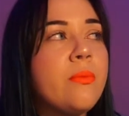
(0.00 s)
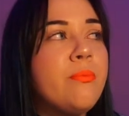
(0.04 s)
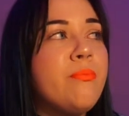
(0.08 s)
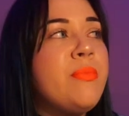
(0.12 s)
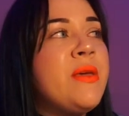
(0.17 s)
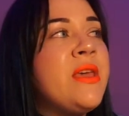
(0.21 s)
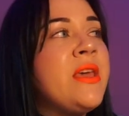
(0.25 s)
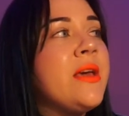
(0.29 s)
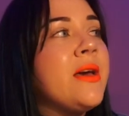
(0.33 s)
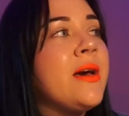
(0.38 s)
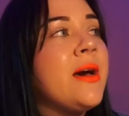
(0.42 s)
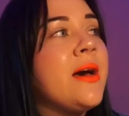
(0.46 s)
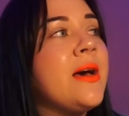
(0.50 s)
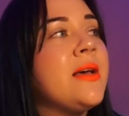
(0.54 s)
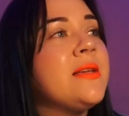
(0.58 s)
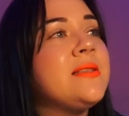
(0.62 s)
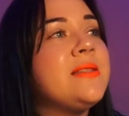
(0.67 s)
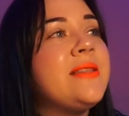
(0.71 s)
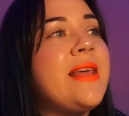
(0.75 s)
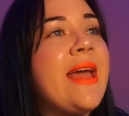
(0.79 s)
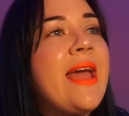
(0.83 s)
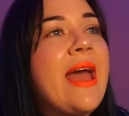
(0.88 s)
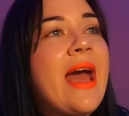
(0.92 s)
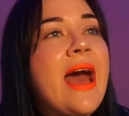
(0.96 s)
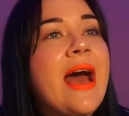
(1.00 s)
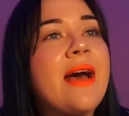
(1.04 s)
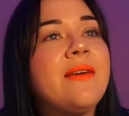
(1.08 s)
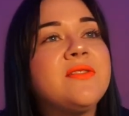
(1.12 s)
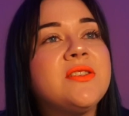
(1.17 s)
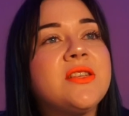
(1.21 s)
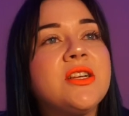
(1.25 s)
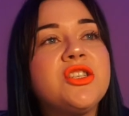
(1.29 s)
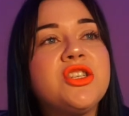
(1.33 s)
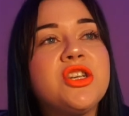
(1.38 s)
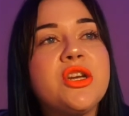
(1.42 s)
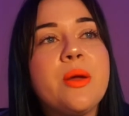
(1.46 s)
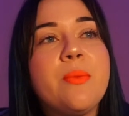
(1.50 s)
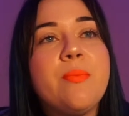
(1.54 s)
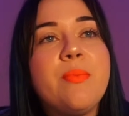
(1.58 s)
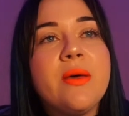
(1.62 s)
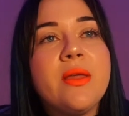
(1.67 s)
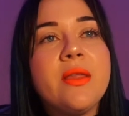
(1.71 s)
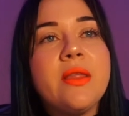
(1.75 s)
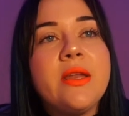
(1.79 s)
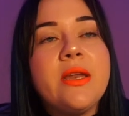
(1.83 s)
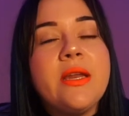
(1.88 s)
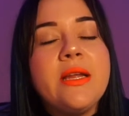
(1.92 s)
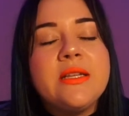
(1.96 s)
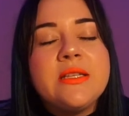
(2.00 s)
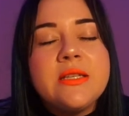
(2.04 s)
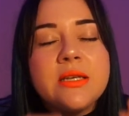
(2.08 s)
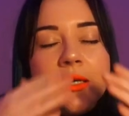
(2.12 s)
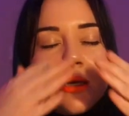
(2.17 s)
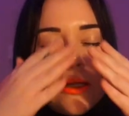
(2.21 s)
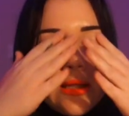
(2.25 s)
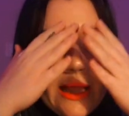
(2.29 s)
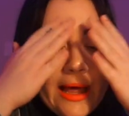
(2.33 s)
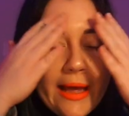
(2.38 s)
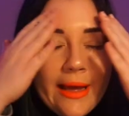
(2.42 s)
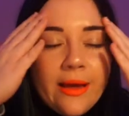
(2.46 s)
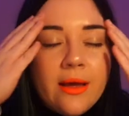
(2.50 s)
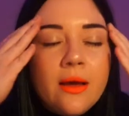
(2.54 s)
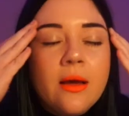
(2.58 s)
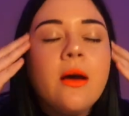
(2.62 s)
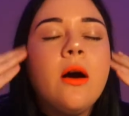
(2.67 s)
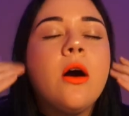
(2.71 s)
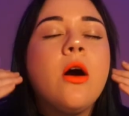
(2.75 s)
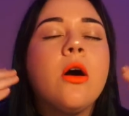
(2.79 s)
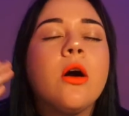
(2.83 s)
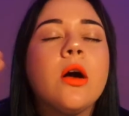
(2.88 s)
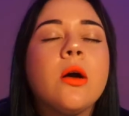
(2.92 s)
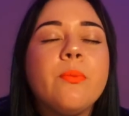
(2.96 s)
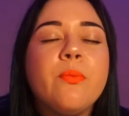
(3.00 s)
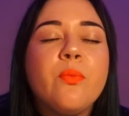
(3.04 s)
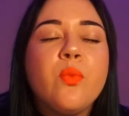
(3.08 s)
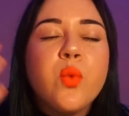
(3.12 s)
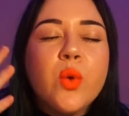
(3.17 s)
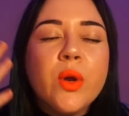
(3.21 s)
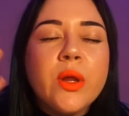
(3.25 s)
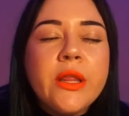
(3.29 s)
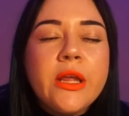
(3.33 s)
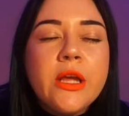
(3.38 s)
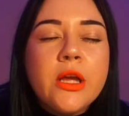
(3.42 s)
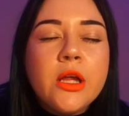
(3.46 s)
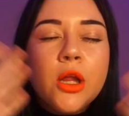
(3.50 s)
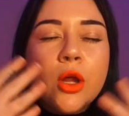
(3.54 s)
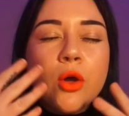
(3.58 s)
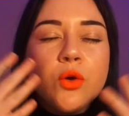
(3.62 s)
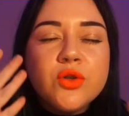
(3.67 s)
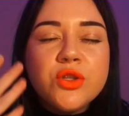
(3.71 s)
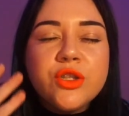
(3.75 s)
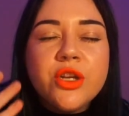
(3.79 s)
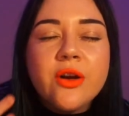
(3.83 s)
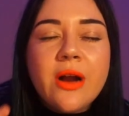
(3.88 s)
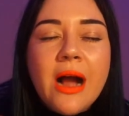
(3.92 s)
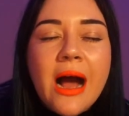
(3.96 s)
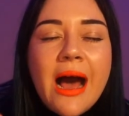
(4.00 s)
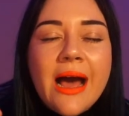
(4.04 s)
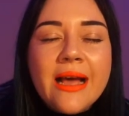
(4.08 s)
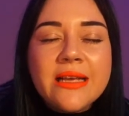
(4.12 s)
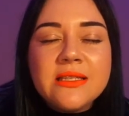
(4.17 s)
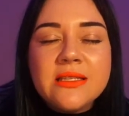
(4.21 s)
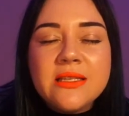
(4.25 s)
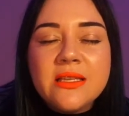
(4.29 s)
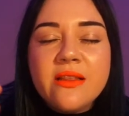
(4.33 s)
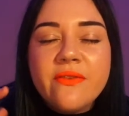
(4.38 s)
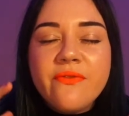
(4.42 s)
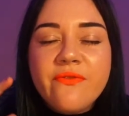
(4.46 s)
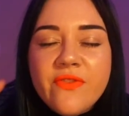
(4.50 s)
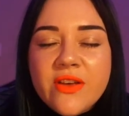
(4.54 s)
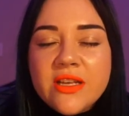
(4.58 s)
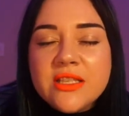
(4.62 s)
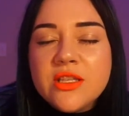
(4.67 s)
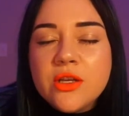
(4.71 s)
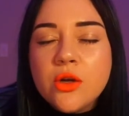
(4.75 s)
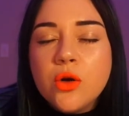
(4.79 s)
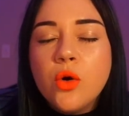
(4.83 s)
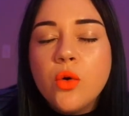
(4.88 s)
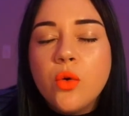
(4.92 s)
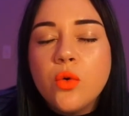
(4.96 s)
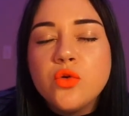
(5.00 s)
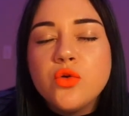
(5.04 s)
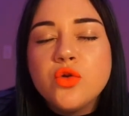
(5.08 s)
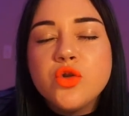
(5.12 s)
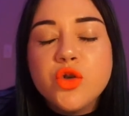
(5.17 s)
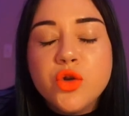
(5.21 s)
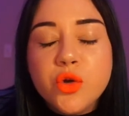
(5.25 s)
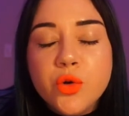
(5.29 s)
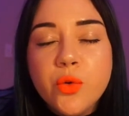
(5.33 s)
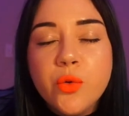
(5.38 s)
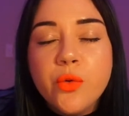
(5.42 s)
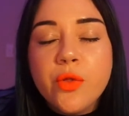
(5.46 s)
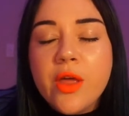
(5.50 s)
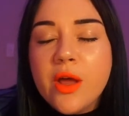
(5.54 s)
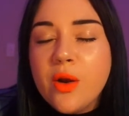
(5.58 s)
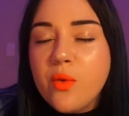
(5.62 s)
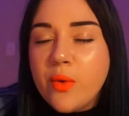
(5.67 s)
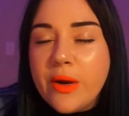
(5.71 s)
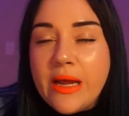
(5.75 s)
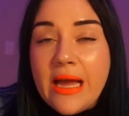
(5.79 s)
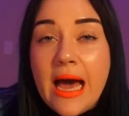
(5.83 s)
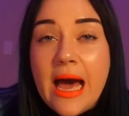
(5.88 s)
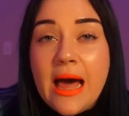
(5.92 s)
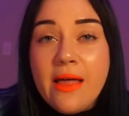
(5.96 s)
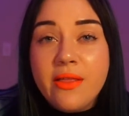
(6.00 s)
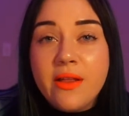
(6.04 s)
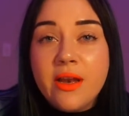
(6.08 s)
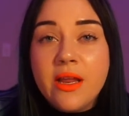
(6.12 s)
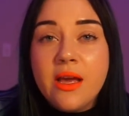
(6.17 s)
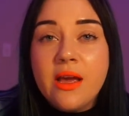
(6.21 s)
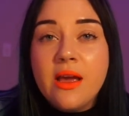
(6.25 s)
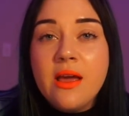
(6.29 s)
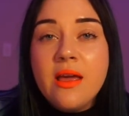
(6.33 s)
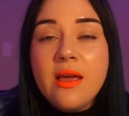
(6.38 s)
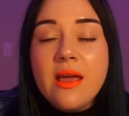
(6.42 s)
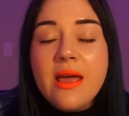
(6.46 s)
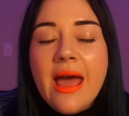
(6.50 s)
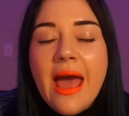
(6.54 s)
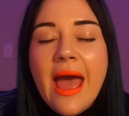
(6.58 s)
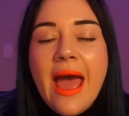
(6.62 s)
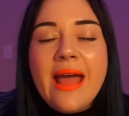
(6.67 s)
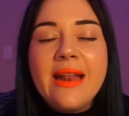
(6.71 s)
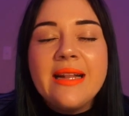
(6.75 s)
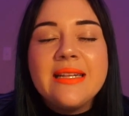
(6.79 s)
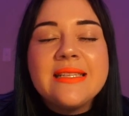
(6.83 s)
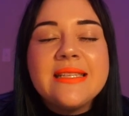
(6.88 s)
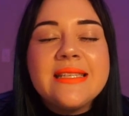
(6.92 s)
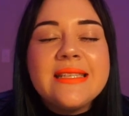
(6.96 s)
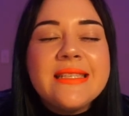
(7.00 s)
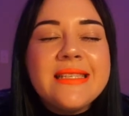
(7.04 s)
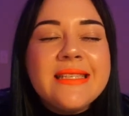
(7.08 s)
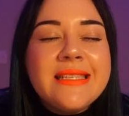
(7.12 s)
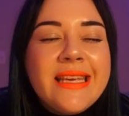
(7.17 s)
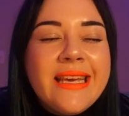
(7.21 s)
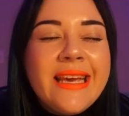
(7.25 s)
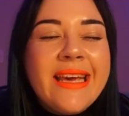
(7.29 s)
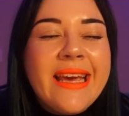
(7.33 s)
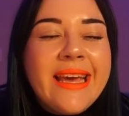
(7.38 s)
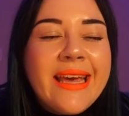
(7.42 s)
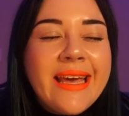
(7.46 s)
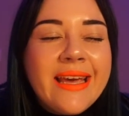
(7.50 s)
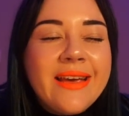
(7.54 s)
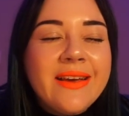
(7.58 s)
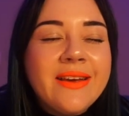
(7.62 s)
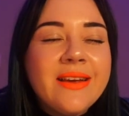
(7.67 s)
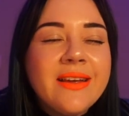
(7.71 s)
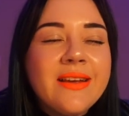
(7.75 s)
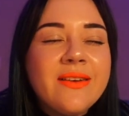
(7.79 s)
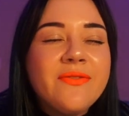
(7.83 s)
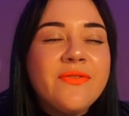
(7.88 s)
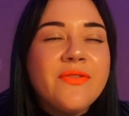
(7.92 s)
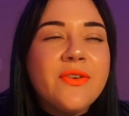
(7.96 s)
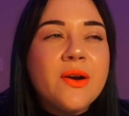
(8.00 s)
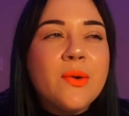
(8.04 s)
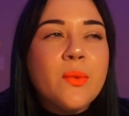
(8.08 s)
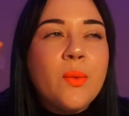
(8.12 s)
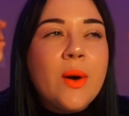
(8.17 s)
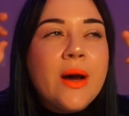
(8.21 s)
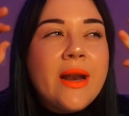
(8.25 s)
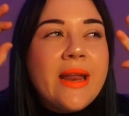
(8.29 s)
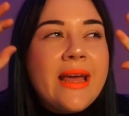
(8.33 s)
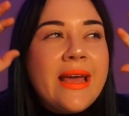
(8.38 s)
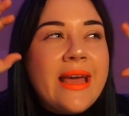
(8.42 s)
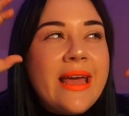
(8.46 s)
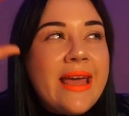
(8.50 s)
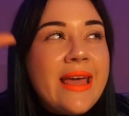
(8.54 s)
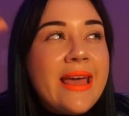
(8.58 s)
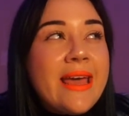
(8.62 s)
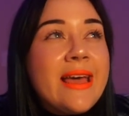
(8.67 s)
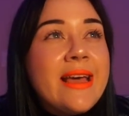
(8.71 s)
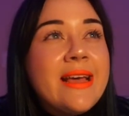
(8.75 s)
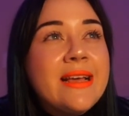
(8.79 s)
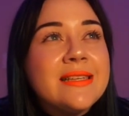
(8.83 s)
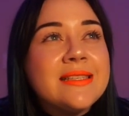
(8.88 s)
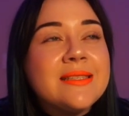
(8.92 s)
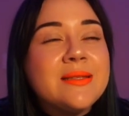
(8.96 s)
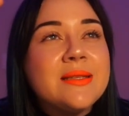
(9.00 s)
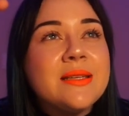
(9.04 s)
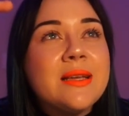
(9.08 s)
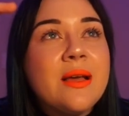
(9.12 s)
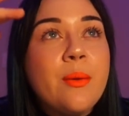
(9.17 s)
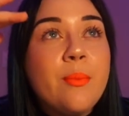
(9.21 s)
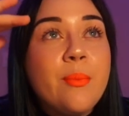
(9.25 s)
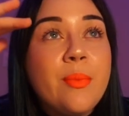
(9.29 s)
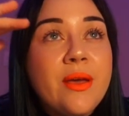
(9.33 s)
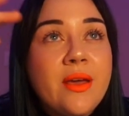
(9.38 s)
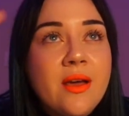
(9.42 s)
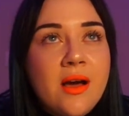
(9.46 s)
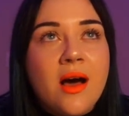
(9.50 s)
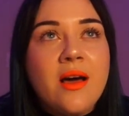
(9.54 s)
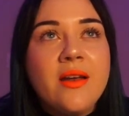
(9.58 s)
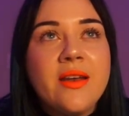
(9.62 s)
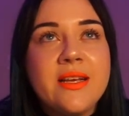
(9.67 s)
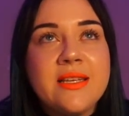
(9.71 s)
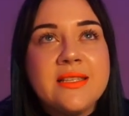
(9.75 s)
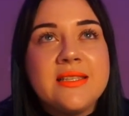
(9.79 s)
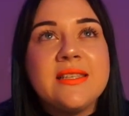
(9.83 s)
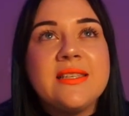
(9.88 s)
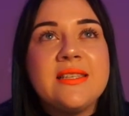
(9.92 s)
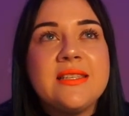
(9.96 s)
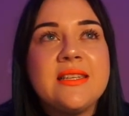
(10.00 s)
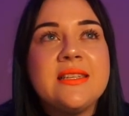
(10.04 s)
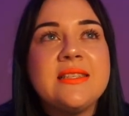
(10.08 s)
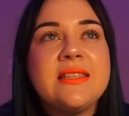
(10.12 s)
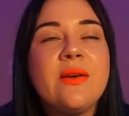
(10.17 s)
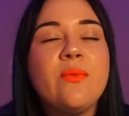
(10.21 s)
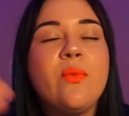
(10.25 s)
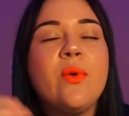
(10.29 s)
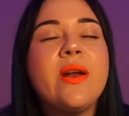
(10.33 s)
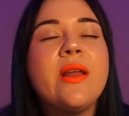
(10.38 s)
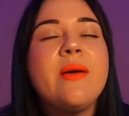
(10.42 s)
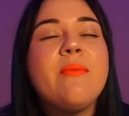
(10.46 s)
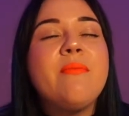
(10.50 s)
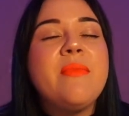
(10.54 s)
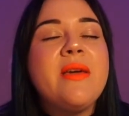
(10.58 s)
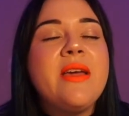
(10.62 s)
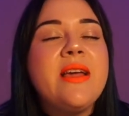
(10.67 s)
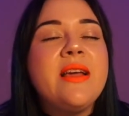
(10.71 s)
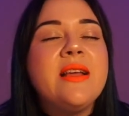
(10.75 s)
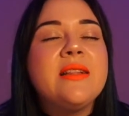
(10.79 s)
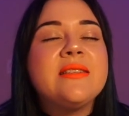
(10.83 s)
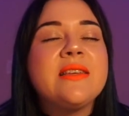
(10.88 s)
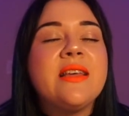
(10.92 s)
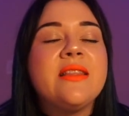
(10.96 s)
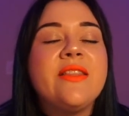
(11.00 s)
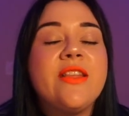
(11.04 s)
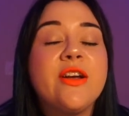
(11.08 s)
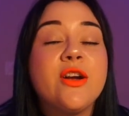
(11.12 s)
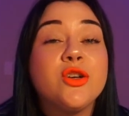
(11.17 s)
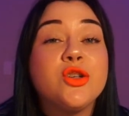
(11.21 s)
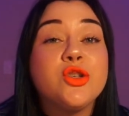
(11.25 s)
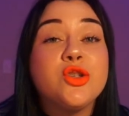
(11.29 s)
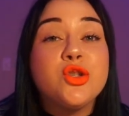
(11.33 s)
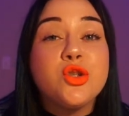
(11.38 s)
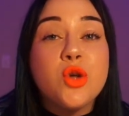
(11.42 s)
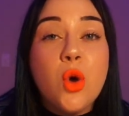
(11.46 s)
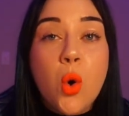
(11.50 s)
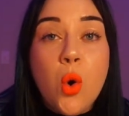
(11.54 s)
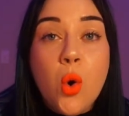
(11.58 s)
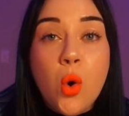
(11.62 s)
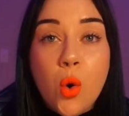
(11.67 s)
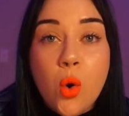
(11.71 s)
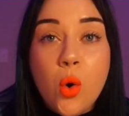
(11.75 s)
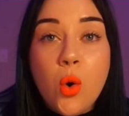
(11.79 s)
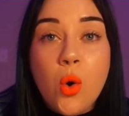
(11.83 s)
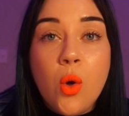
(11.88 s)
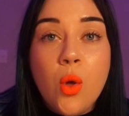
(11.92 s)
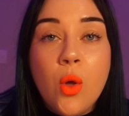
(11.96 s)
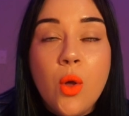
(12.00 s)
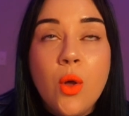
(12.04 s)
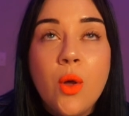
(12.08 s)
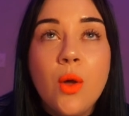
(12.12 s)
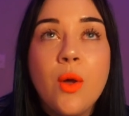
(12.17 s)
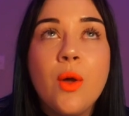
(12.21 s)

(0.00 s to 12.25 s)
because they have such an ability to like really close their eyes to the physical truth and reality and see it for what it is beyond existence and what it means in their soul.